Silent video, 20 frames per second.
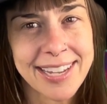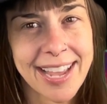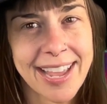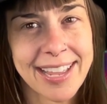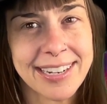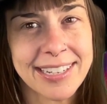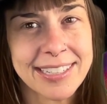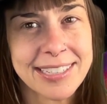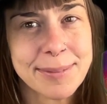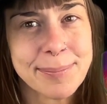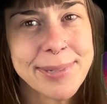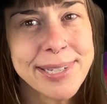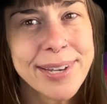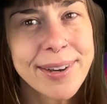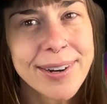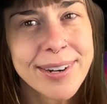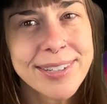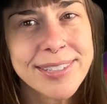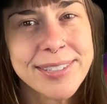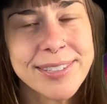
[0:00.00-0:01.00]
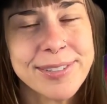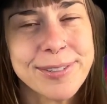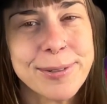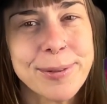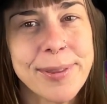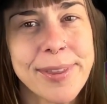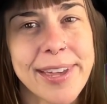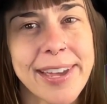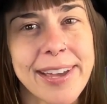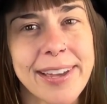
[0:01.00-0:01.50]
And it can be hard to
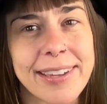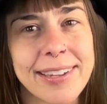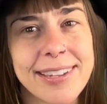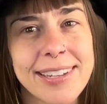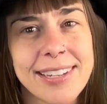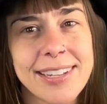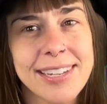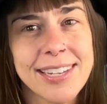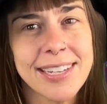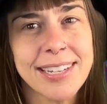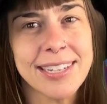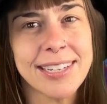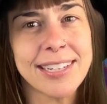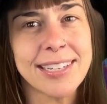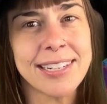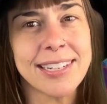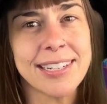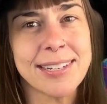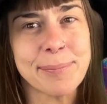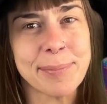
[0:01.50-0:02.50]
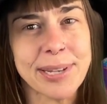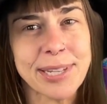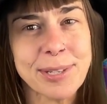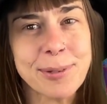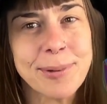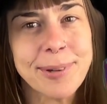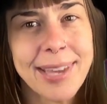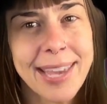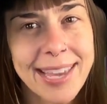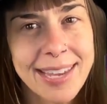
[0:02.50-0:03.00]
do that, but
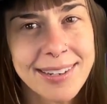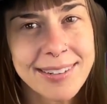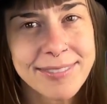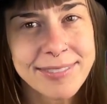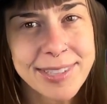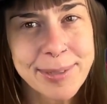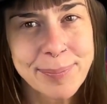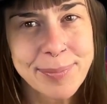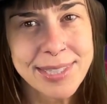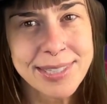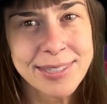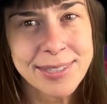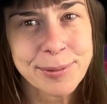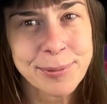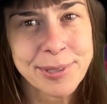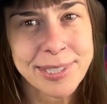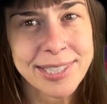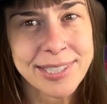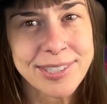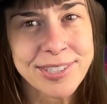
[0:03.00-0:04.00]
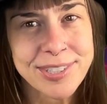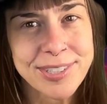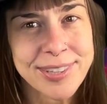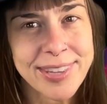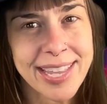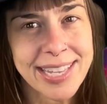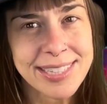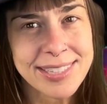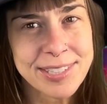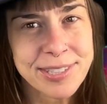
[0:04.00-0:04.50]
you can flip the switch.
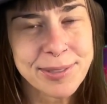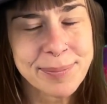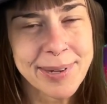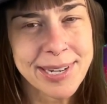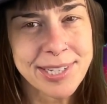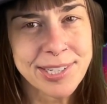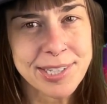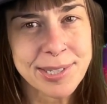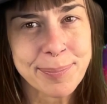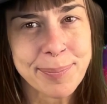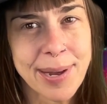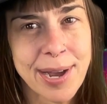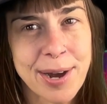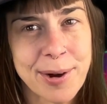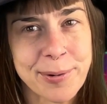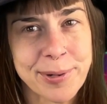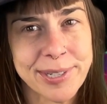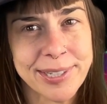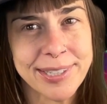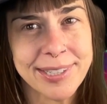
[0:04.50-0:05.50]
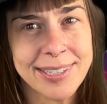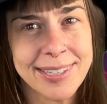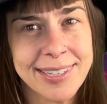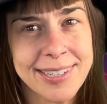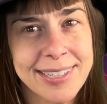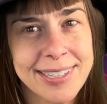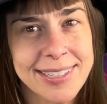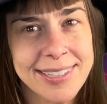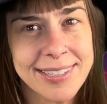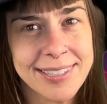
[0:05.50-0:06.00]
That's your magic power.
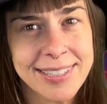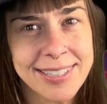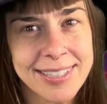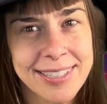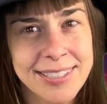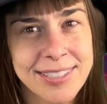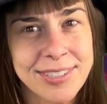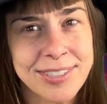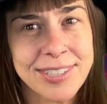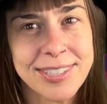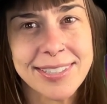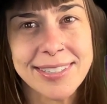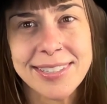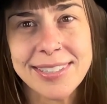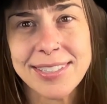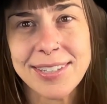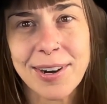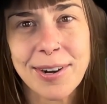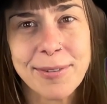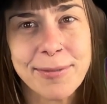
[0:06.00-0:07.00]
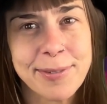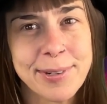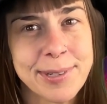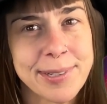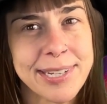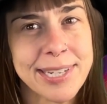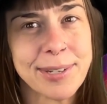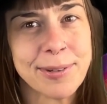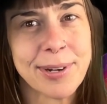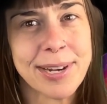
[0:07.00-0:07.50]
Just start
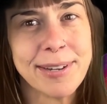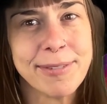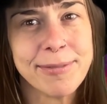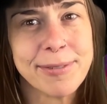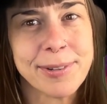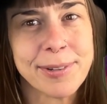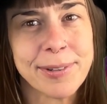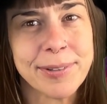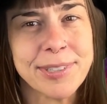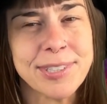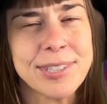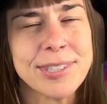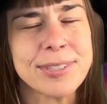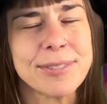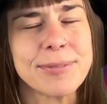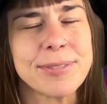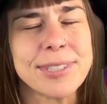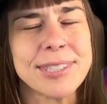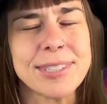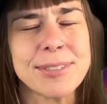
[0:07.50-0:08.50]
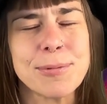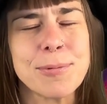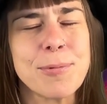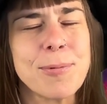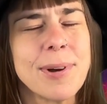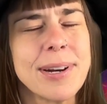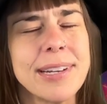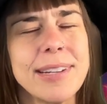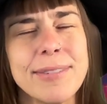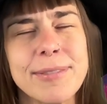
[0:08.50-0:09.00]
feeling grateful just for
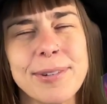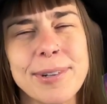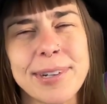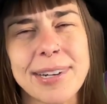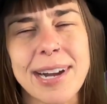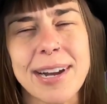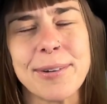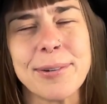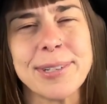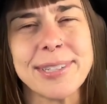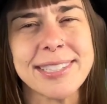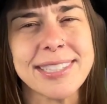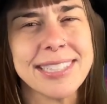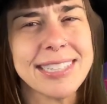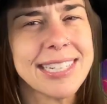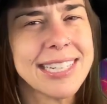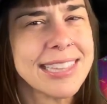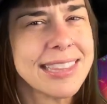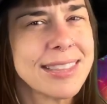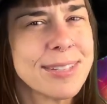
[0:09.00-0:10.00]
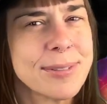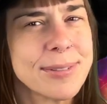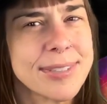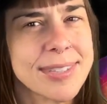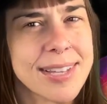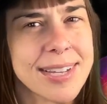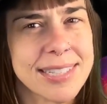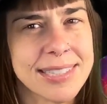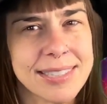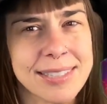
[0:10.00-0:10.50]
24 hours. Let those
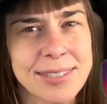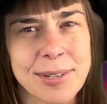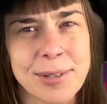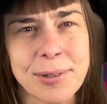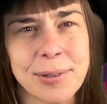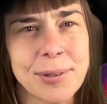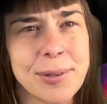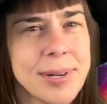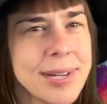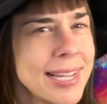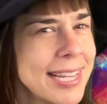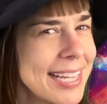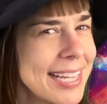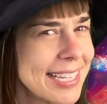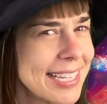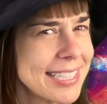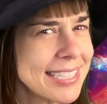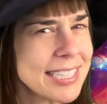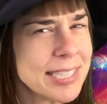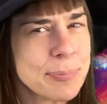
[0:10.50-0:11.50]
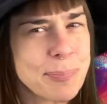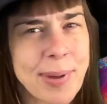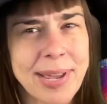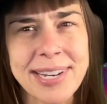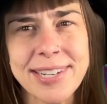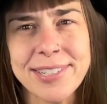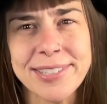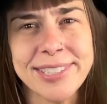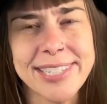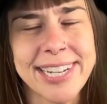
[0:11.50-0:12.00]
thoughts go.
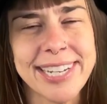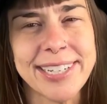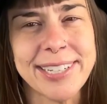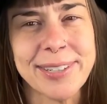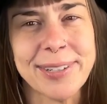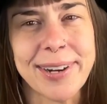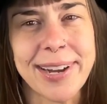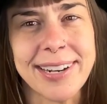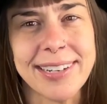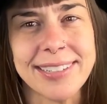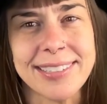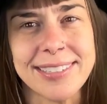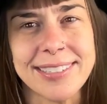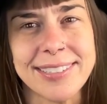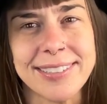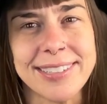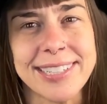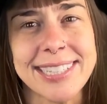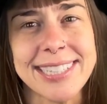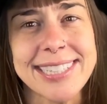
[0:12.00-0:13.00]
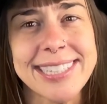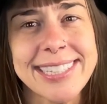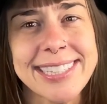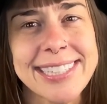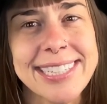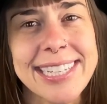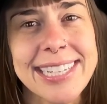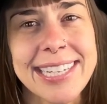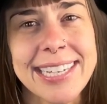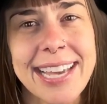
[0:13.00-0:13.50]
Spend your day in gratitude and
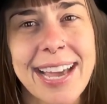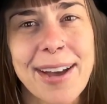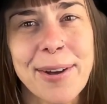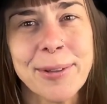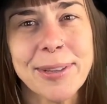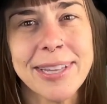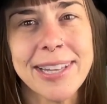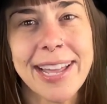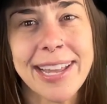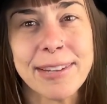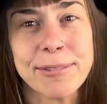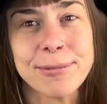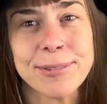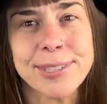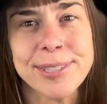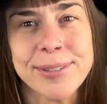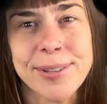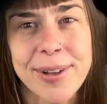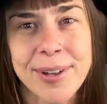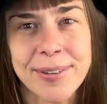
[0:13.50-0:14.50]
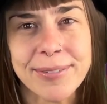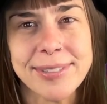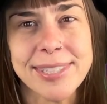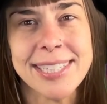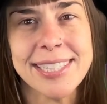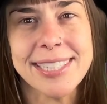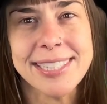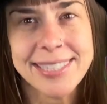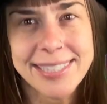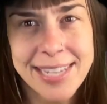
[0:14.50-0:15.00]
see how life resolves
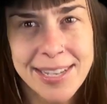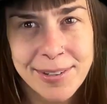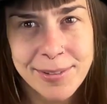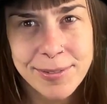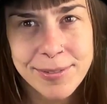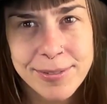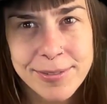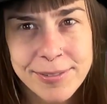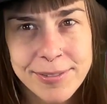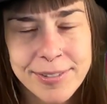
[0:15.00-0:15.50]
itself.